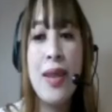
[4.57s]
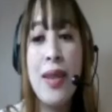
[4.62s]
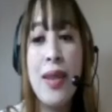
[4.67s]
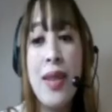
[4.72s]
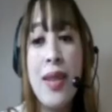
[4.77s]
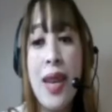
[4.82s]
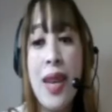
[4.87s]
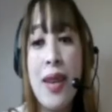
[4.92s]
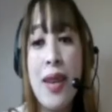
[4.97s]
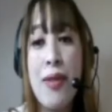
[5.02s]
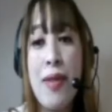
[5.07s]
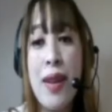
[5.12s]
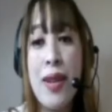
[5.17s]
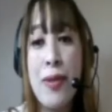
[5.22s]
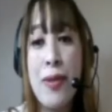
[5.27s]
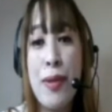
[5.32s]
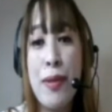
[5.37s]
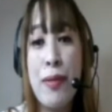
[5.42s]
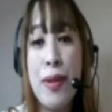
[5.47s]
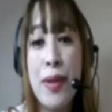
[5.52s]
Good day,
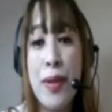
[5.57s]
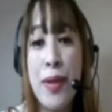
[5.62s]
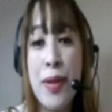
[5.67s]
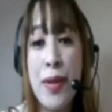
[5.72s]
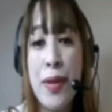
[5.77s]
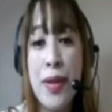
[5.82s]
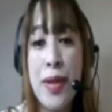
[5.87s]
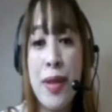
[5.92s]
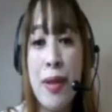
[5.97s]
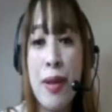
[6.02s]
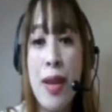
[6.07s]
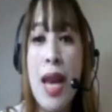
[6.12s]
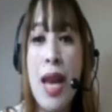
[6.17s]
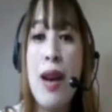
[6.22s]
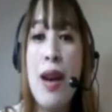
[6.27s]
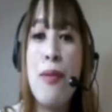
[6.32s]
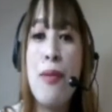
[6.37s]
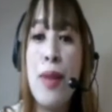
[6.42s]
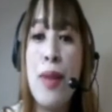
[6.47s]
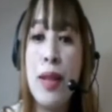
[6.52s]
grade 12 learners.
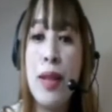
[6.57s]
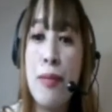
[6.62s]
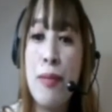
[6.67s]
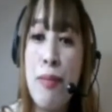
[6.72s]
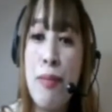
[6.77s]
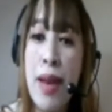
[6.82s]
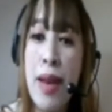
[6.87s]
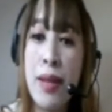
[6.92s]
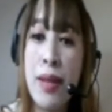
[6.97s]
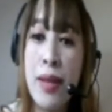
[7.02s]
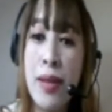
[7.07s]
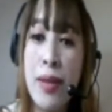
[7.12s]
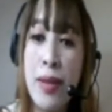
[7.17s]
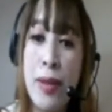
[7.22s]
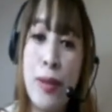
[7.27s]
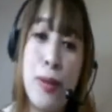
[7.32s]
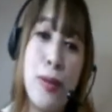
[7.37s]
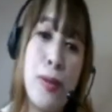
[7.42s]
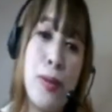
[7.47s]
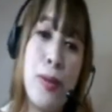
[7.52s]
Welcome back
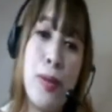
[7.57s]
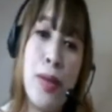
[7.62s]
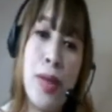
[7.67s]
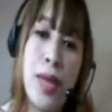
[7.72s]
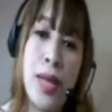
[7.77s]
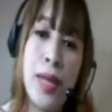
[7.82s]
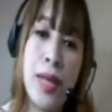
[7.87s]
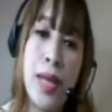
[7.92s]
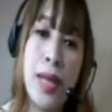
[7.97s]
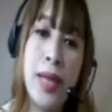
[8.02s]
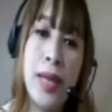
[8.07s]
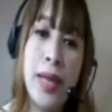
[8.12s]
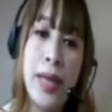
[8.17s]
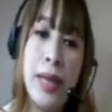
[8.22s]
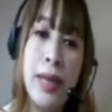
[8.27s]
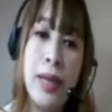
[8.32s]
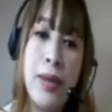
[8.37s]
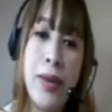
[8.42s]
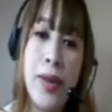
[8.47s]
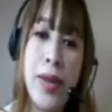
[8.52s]
to the
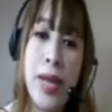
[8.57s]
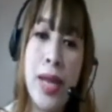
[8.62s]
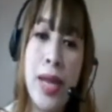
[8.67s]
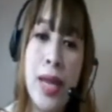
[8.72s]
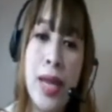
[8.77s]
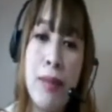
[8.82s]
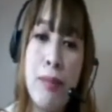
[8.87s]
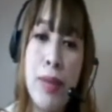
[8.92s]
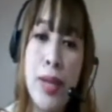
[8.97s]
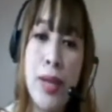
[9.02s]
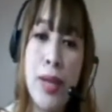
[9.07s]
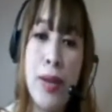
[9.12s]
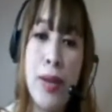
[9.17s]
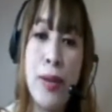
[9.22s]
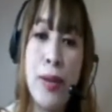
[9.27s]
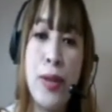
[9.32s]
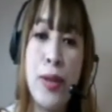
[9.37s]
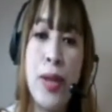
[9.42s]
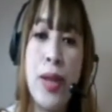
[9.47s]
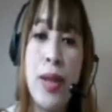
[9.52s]
second learning
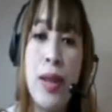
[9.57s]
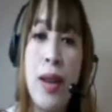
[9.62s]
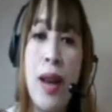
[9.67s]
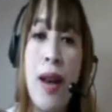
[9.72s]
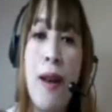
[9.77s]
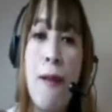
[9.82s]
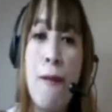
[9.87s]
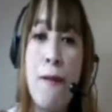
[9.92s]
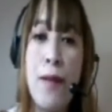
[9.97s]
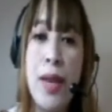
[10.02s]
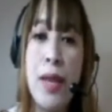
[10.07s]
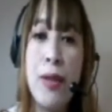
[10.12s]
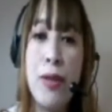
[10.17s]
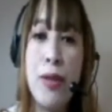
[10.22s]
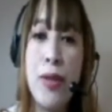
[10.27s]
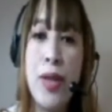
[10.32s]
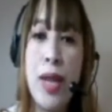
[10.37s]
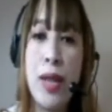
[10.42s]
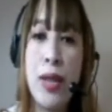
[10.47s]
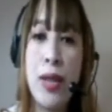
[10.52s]
episode of
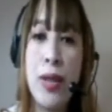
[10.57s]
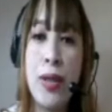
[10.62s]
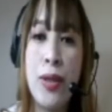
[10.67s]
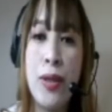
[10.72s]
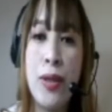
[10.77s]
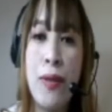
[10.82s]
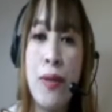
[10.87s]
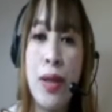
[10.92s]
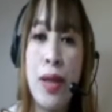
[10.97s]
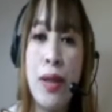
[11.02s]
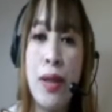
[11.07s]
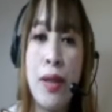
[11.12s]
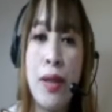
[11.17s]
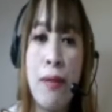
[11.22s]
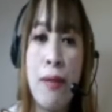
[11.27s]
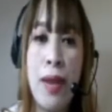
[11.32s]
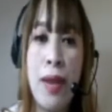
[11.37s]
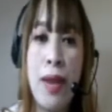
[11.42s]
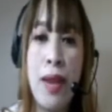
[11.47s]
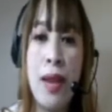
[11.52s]
Introduction to
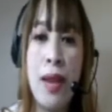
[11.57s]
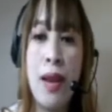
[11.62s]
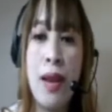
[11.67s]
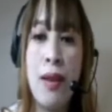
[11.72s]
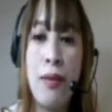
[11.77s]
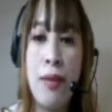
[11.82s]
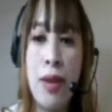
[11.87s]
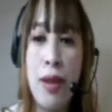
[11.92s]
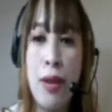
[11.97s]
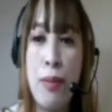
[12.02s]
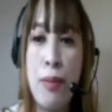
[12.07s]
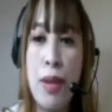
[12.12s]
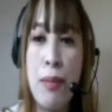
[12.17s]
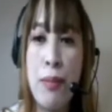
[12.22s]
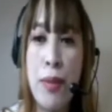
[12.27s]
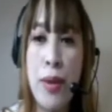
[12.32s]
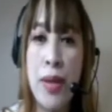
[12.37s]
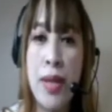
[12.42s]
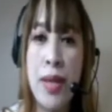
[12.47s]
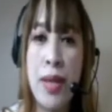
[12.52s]
Philosophy of the Human
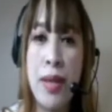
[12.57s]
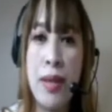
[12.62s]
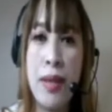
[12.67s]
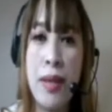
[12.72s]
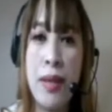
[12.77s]
Person.